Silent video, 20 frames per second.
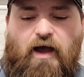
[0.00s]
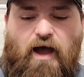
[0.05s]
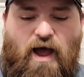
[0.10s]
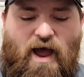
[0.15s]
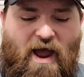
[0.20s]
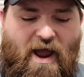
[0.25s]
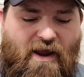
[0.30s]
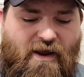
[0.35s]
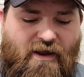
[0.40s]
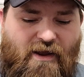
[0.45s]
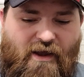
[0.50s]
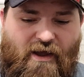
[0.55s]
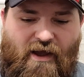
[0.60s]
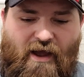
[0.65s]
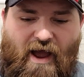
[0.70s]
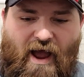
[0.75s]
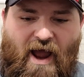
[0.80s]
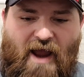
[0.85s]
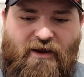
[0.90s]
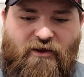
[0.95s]
I
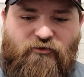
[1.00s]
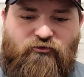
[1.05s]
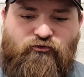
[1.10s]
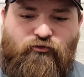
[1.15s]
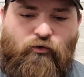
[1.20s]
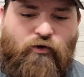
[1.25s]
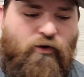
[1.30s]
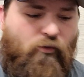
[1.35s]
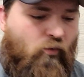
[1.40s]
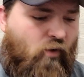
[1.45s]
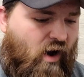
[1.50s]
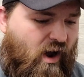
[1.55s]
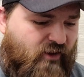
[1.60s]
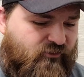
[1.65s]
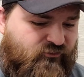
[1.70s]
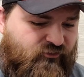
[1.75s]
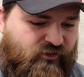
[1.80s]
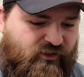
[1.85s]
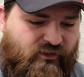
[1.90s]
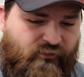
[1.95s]
enjoy
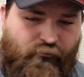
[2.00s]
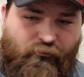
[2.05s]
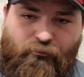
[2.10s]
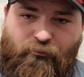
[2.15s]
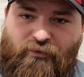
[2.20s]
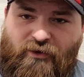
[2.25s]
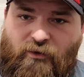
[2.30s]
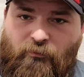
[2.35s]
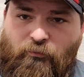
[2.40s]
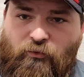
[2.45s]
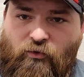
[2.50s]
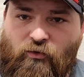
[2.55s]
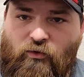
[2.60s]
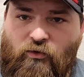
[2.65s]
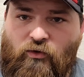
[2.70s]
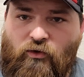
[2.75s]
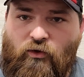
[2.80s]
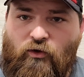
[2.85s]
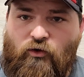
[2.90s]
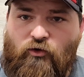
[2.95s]
watching people